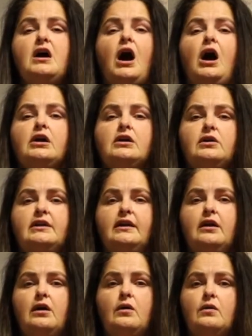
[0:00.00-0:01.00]
are going to
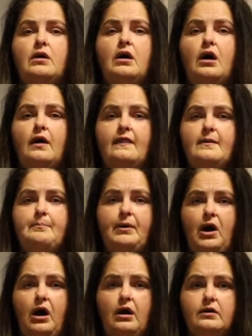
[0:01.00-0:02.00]
go on the
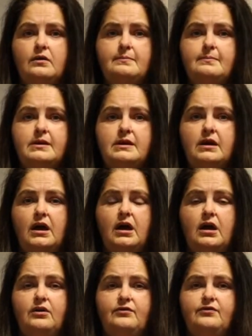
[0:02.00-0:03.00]
bottom
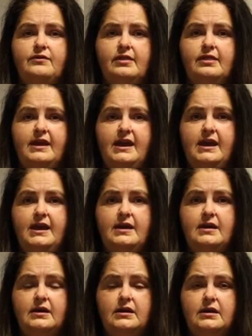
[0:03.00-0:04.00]
of the